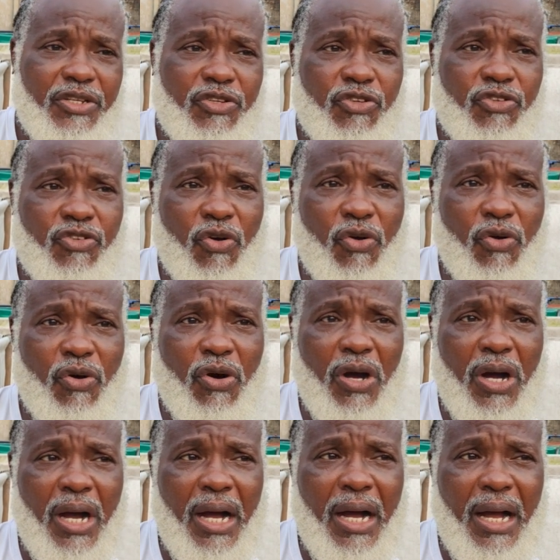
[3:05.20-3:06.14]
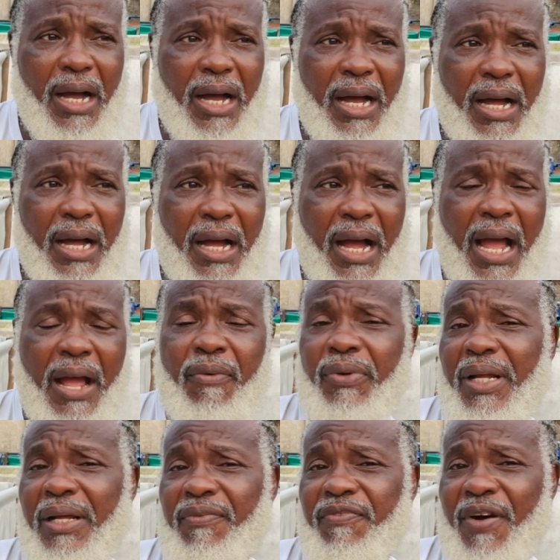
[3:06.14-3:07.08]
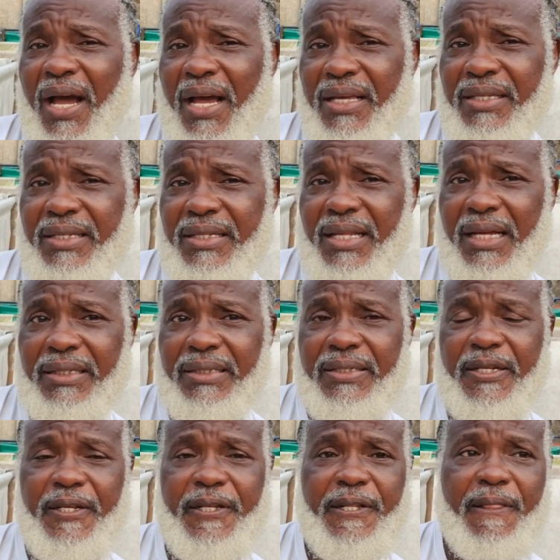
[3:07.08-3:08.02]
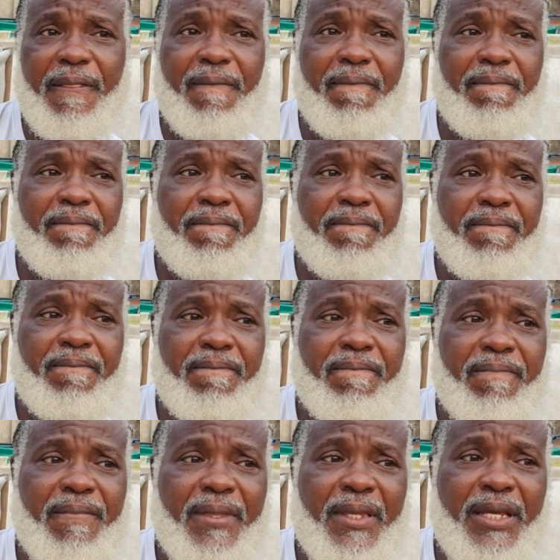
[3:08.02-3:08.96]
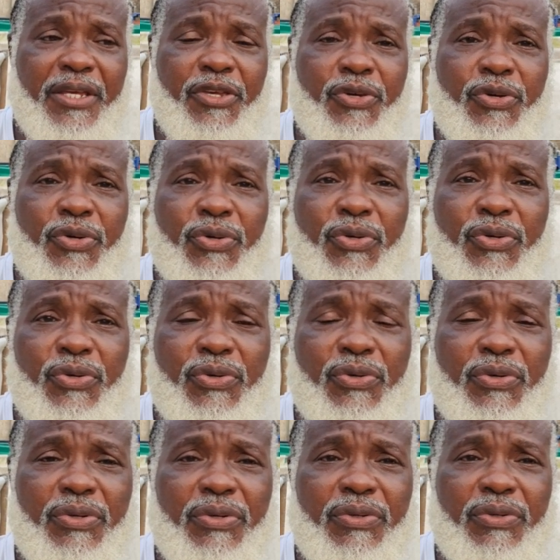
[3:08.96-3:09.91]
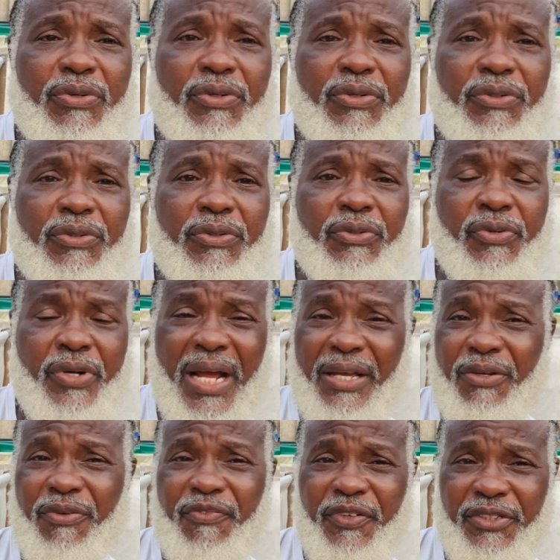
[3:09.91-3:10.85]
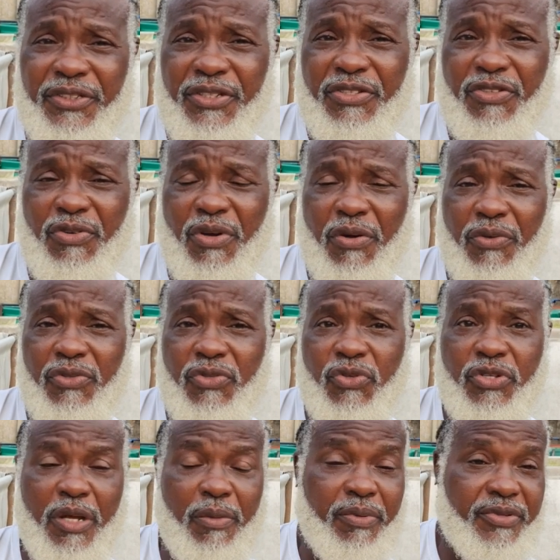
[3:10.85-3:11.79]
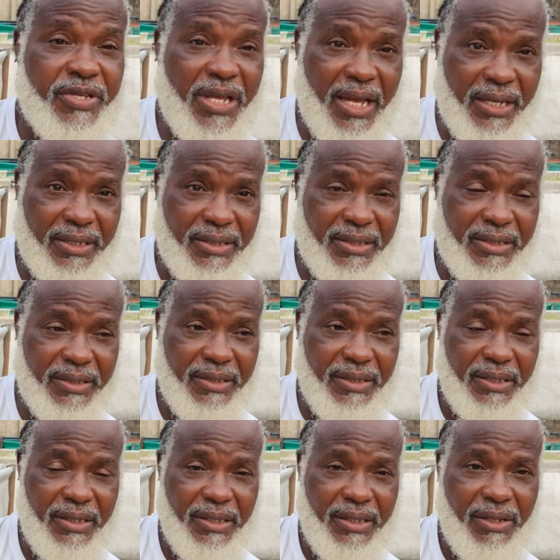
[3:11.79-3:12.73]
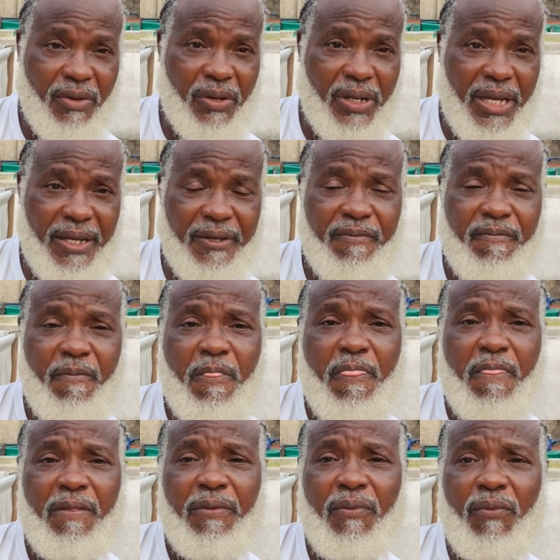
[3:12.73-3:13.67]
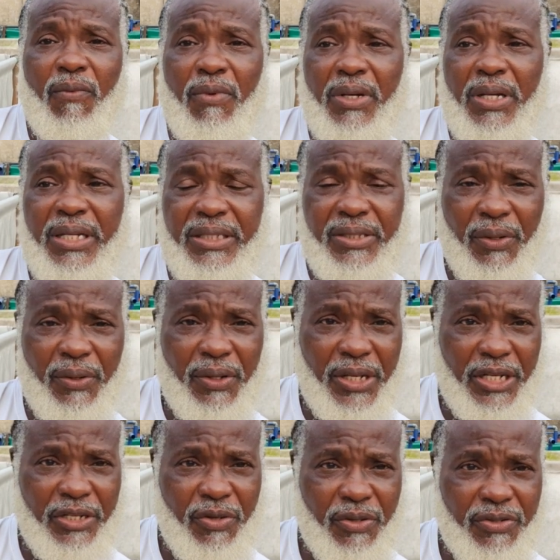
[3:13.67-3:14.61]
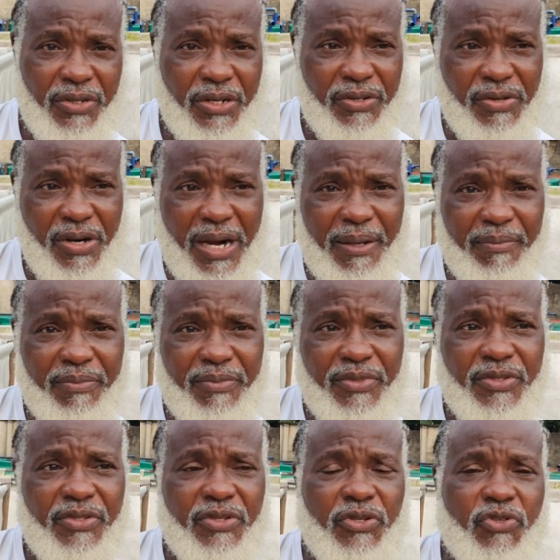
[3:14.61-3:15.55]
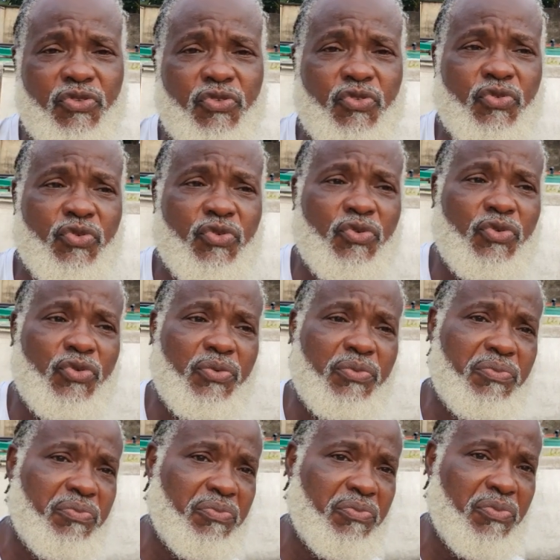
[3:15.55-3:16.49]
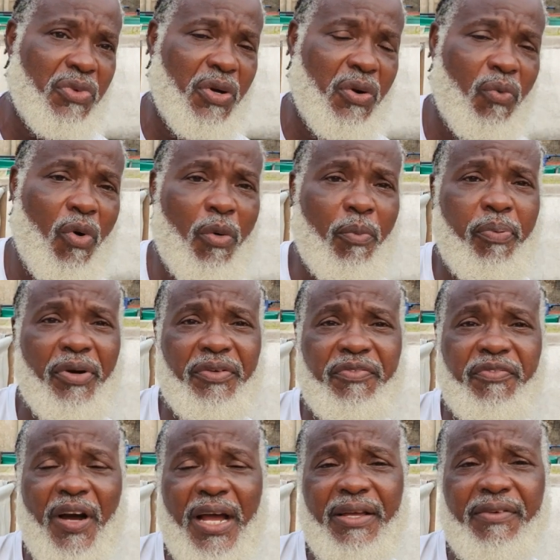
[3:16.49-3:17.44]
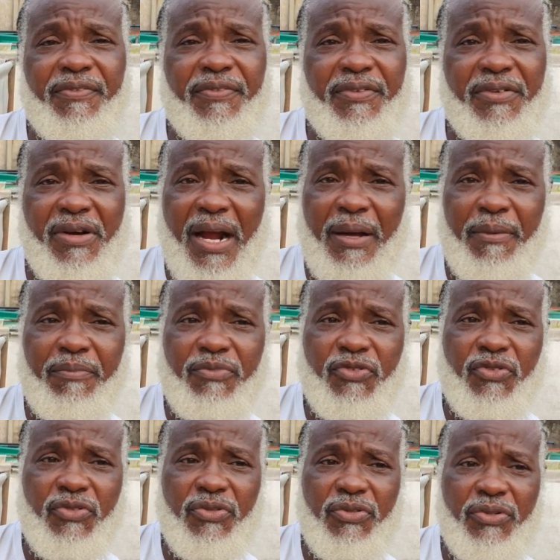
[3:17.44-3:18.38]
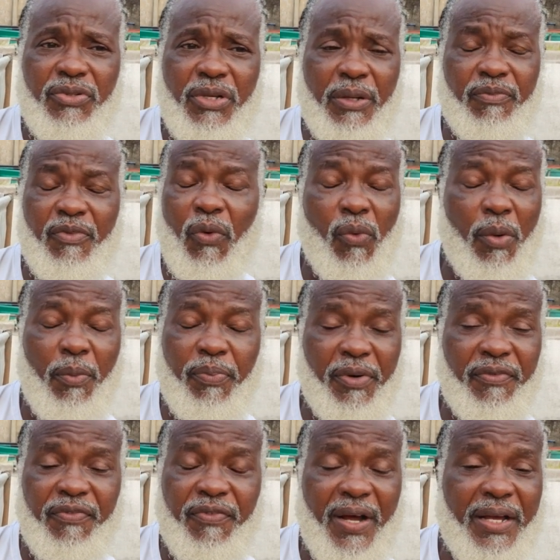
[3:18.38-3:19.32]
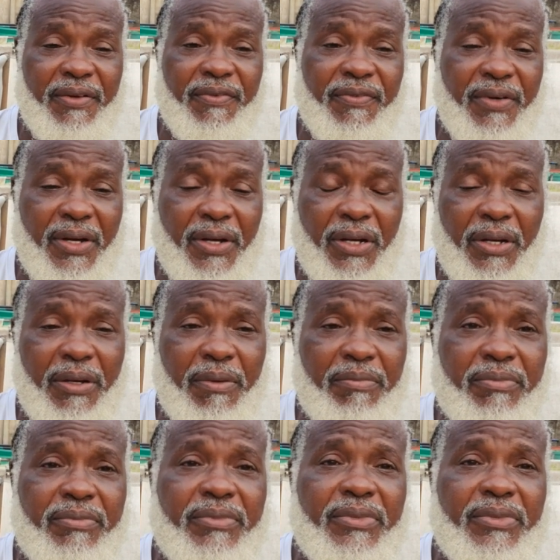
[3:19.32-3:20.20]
So I will advise that you rear your fishes to table size. Okay, 800 grams to 1.5 grams, 1.5